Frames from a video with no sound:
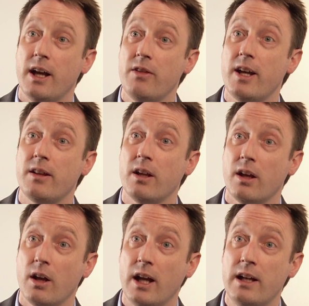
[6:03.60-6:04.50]
and
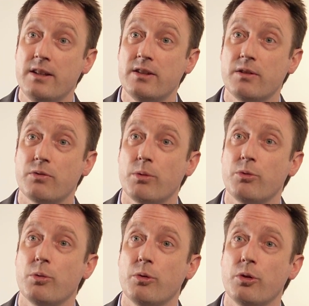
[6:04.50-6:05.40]
then elicit
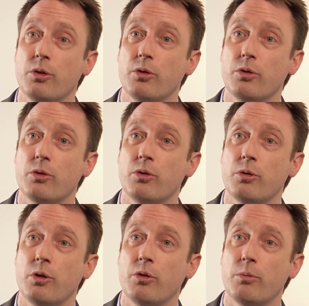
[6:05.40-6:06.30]
from
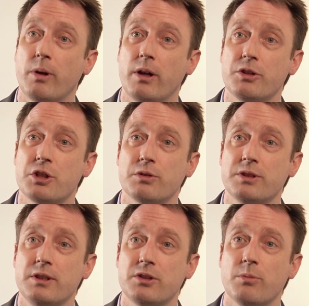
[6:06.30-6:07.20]
the biological
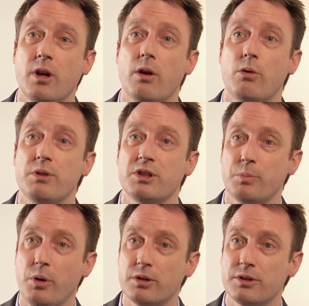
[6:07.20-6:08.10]
system a
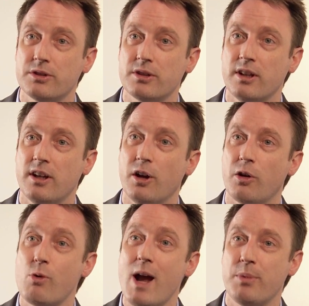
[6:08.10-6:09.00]
response,
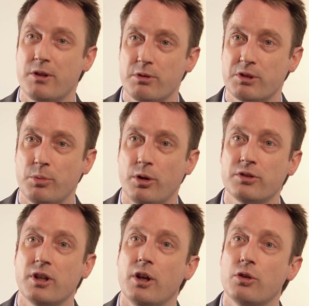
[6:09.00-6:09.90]
a rapid
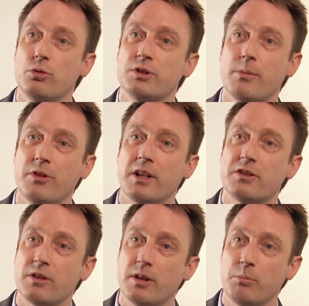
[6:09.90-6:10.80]
response, to something
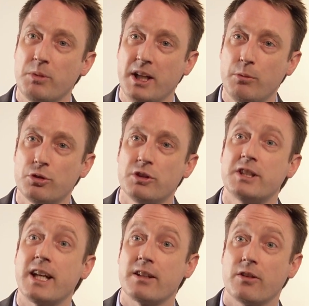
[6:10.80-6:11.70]
it's been able to
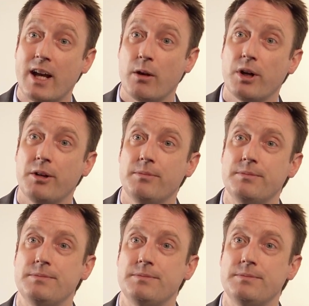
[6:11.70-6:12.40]
detect that way.